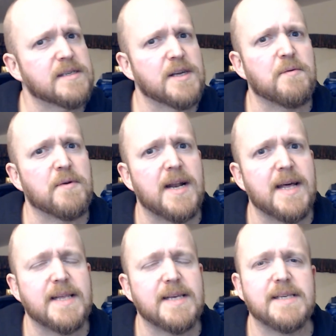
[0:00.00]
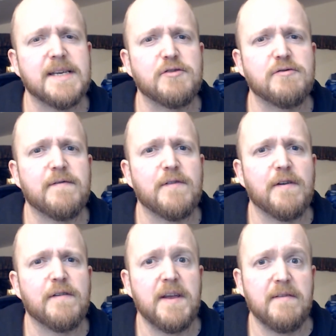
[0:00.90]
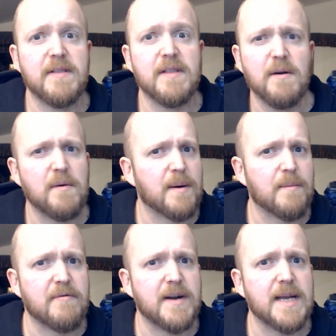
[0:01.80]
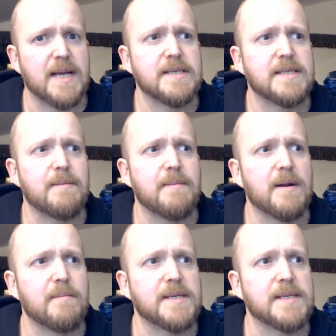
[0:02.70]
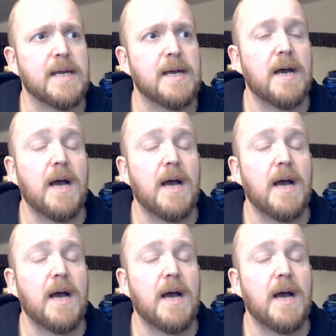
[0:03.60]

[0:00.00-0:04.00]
I don't want to let this thing drift off, even though I'm a ridiculously amount of busy.